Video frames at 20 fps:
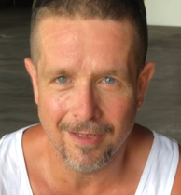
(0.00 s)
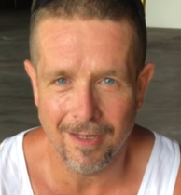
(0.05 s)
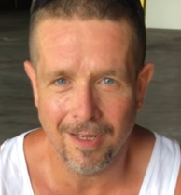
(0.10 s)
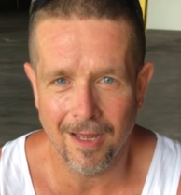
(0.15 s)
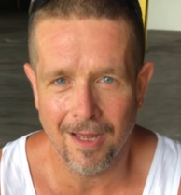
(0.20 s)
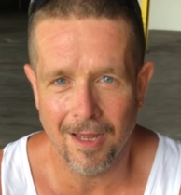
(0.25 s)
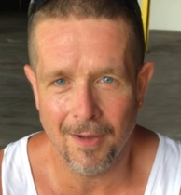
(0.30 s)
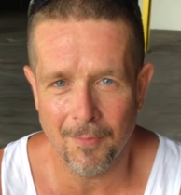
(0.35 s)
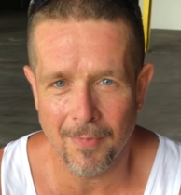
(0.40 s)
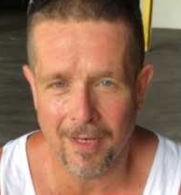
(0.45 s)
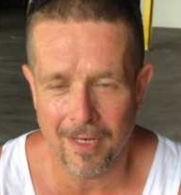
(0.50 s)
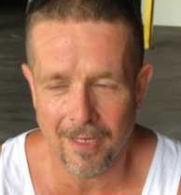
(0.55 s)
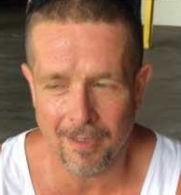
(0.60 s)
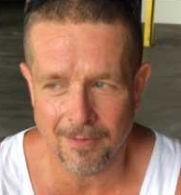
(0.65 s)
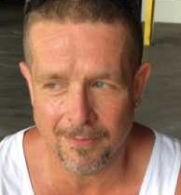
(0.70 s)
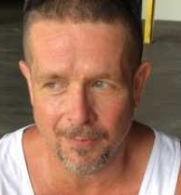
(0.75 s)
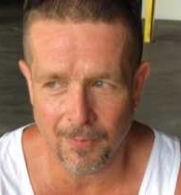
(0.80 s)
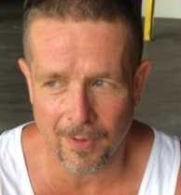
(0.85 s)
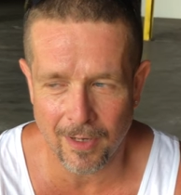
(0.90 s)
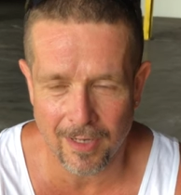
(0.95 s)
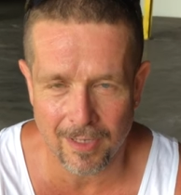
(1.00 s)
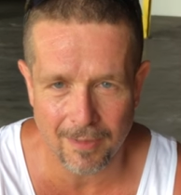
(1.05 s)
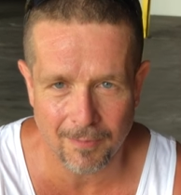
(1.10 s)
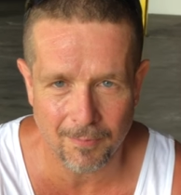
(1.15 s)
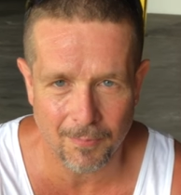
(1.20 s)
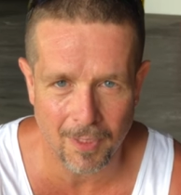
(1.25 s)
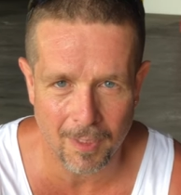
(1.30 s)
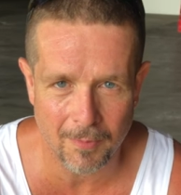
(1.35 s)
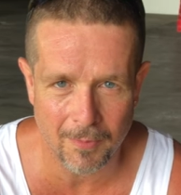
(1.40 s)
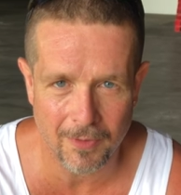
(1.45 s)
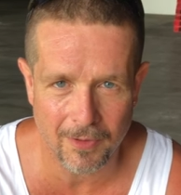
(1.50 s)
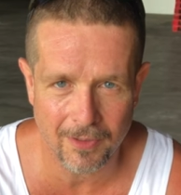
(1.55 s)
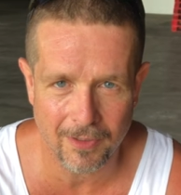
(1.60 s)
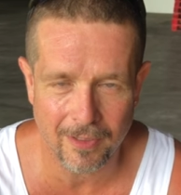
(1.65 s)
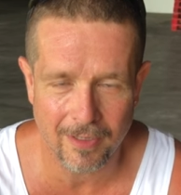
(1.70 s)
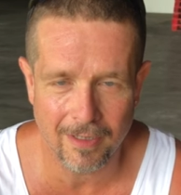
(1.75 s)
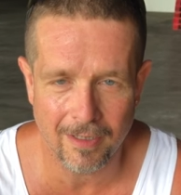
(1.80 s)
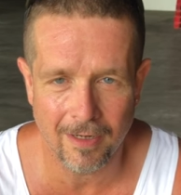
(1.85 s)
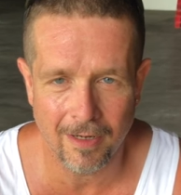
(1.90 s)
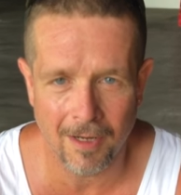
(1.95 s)
Uh, my name is Brian Plummer.
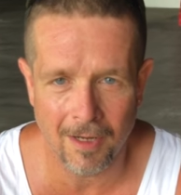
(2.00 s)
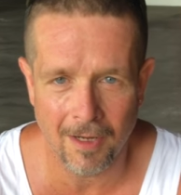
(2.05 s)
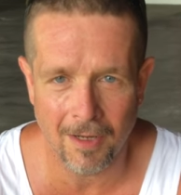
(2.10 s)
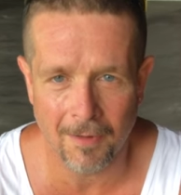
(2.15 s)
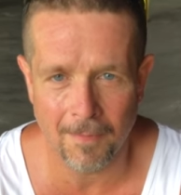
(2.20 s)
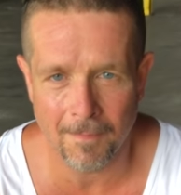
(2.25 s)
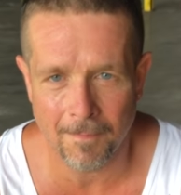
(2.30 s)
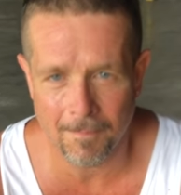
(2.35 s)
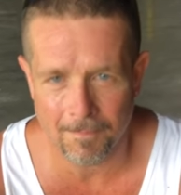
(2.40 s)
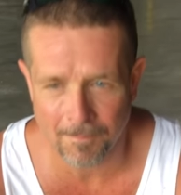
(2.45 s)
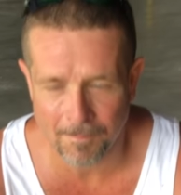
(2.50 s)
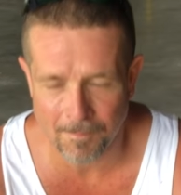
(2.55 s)
Um,